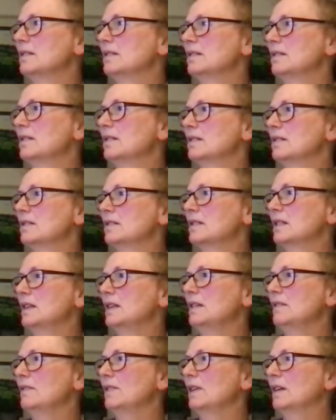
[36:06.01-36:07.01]
just
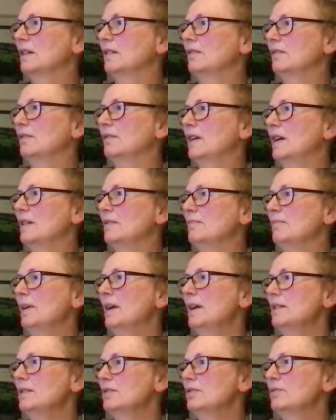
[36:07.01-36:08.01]
see if I can find
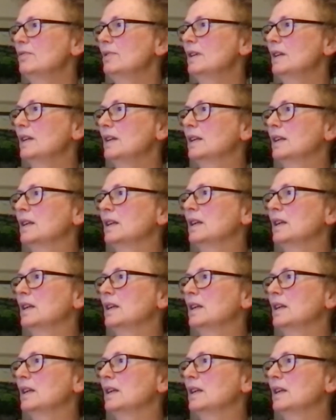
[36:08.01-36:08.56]
Patrick